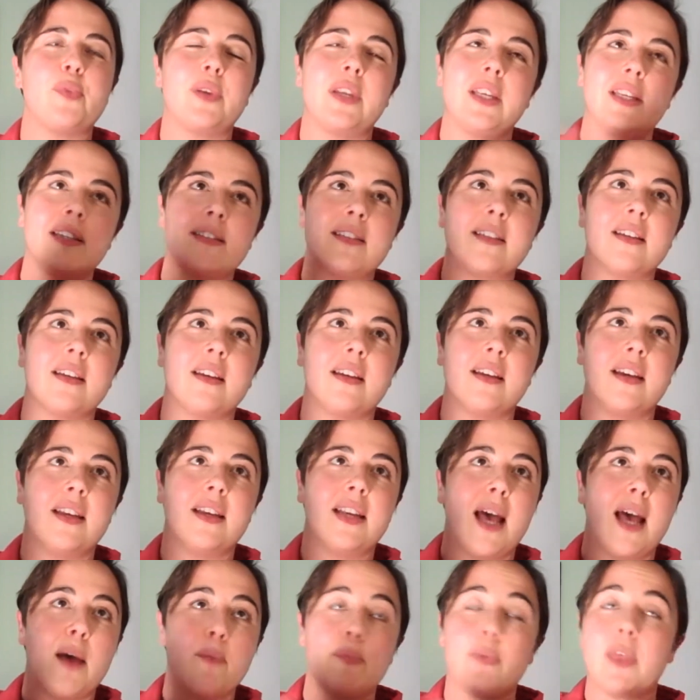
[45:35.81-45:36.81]
but it's
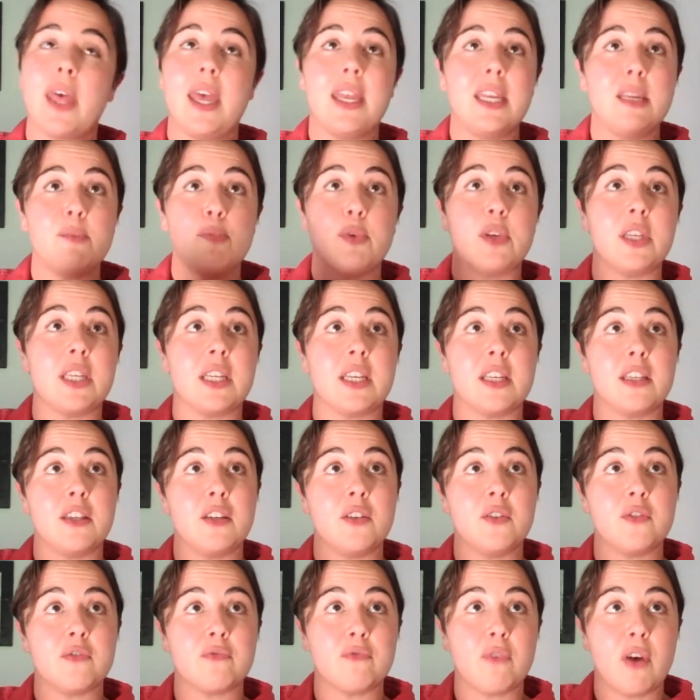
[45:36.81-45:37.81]
an app that anybody can
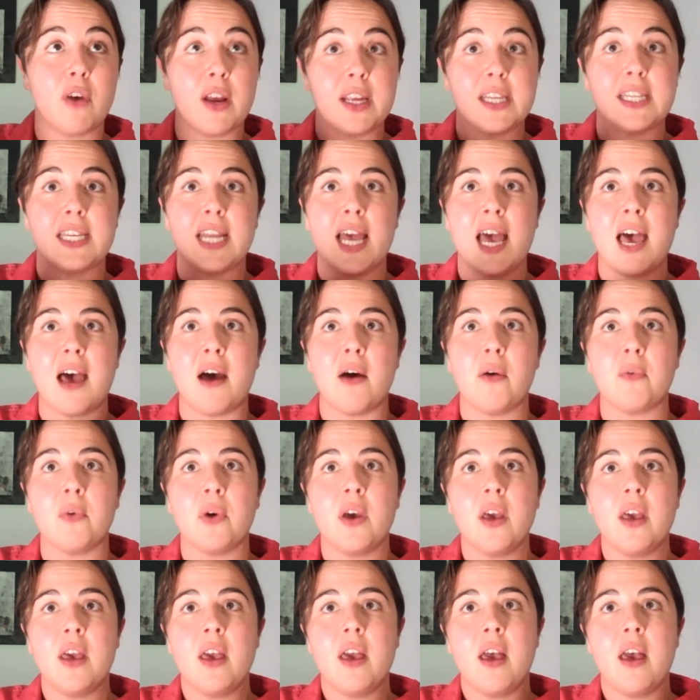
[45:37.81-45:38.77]
use right now.